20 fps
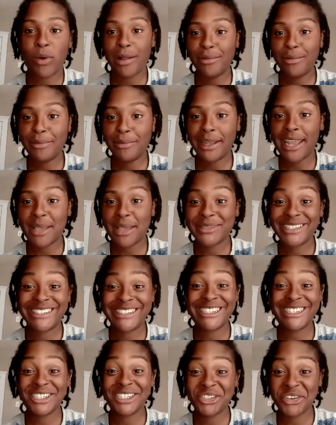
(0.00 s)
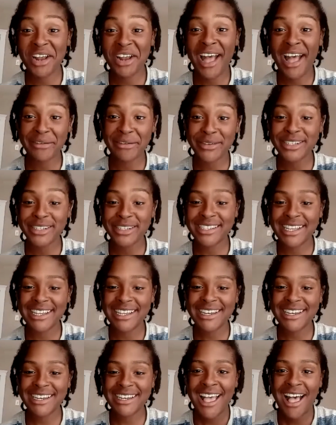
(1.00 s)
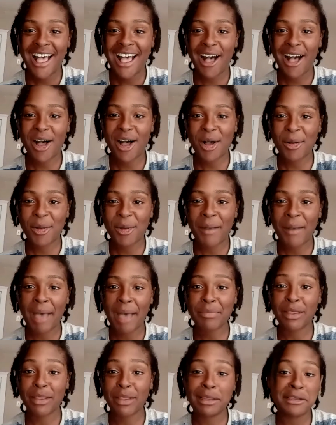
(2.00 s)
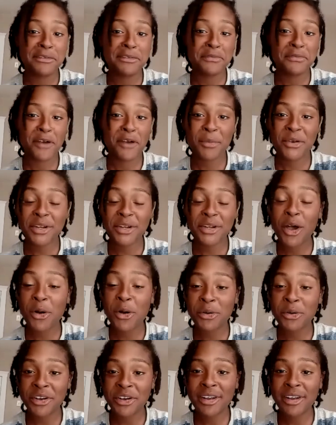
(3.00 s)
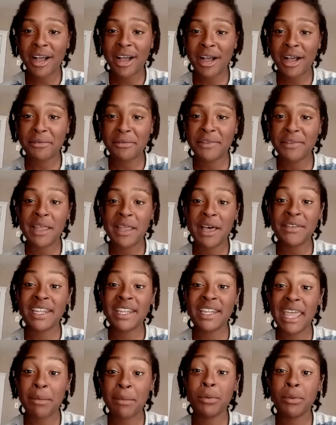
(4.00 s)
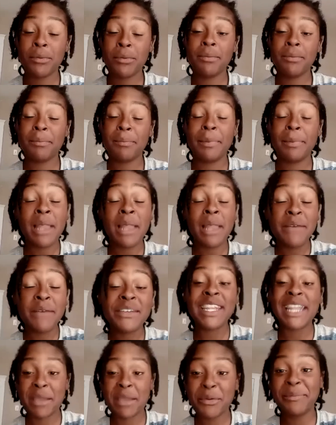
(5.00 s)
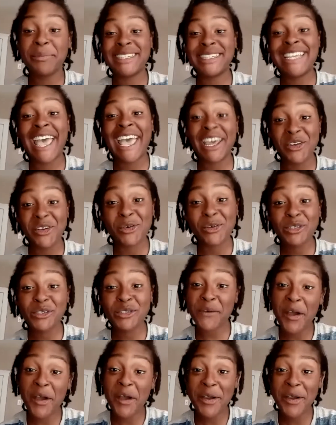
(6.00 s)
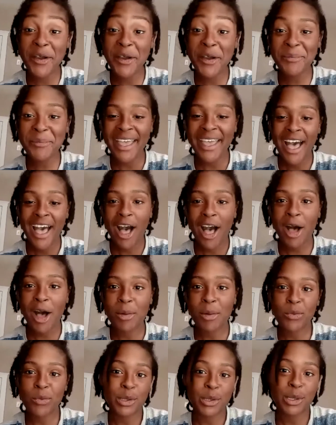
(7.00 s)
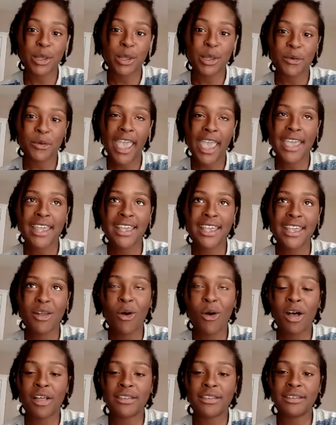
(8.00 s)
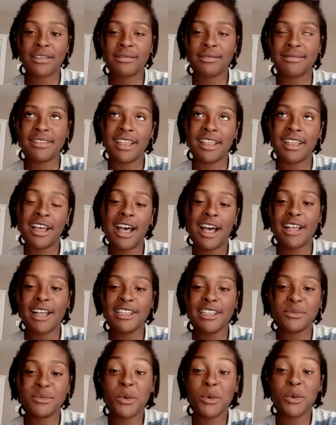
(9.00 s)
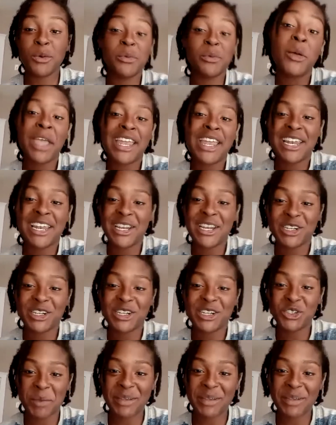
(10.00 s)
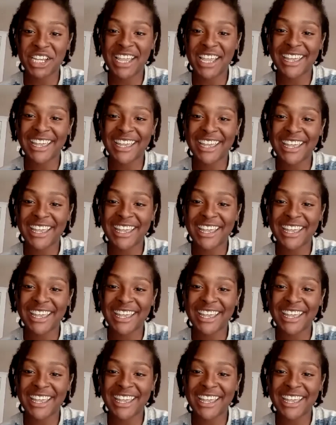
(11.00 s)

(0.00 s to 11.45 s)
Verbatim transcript: My name's Detra Iverson. Um, I'm the lead farmer and owner of Love N Labor, Love N Labor Botanicals Farm. Um, we're located on the cusp, well, we're located in Detroit, Michigan.